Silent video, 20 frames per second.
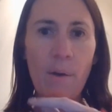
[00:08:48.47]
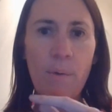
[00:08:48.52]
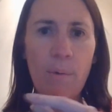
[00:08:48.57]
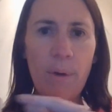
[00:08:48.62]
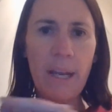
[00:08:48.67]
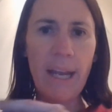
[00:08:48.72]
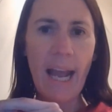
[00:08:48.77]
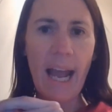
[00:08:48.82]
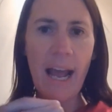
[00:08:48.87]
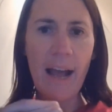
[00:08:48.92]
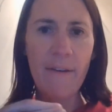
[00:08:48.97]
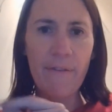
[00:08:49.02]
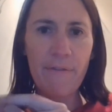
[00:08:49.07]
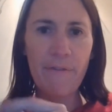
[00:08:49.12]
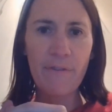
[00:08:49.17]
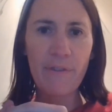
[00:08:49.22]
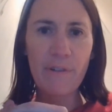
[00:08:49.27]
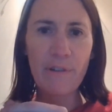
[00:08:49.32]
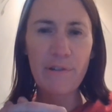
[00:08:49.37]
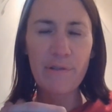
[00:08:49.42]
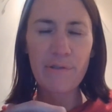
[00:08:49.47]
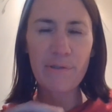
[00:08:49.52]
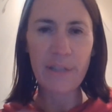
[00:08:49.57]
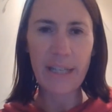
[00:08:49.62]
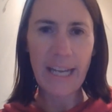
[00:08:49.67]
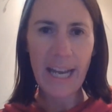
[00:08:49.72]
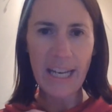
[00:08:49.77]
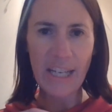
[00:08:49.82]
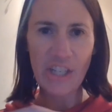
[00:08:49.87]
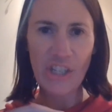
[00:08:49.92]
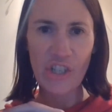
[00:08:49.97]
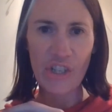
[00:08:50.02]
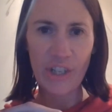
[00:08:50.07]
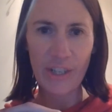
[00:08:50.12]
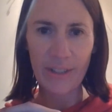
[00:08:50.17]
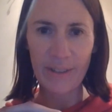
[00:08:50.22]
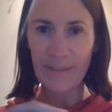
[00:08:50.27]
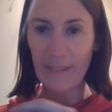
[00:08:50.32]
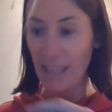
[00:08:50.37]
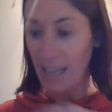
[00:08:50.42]
We have
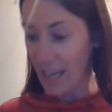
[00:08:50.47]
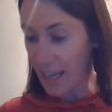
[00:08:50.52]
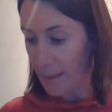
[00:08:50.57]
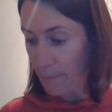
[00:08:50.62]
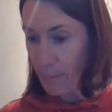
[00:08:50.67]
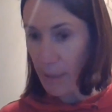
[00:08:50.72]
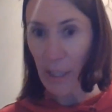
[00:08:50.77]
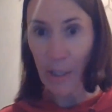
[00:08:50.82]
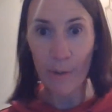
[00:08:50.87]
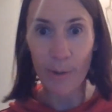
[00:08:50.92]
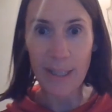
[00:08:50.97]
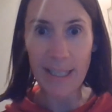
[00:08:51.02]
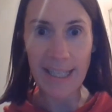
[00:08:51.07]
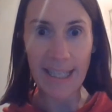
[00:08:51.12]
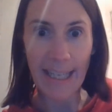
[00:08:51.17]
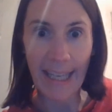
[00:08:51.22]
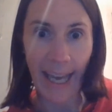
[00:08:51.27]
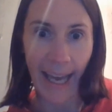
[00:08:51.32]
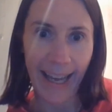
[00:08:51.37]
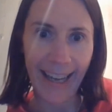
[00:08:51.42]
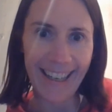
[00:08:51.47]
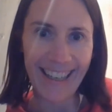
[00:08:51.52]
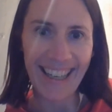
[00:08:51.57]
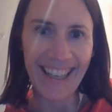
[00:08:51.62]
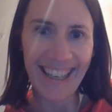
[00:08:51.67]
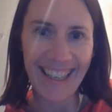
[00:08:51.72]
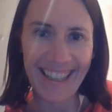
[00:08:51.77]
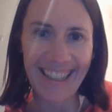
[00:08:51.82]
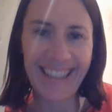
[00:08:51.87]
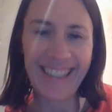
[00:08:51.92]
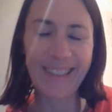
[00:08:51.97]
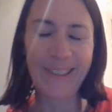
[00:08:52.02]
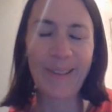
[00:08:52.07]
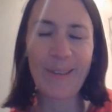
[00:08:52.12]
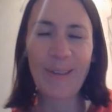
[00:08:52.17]
creation, like my noisy cat here.